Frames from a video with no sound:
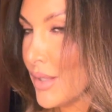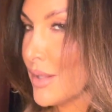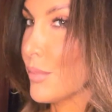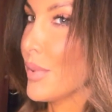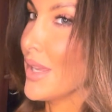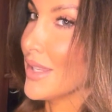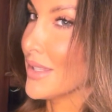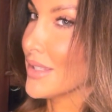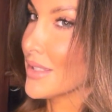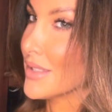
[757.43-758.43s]
the
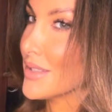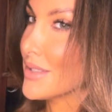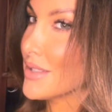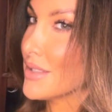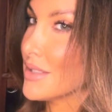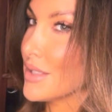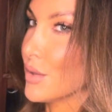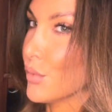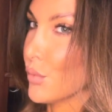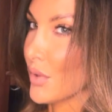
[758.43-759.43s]
pace and
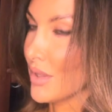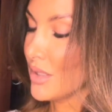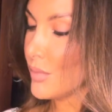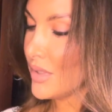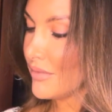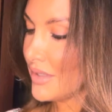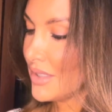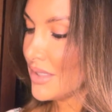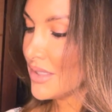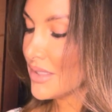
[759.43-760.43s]
the rhythm of
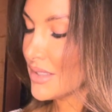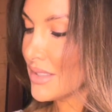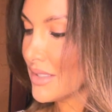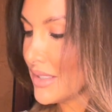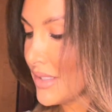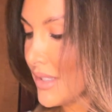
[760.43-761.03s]
it.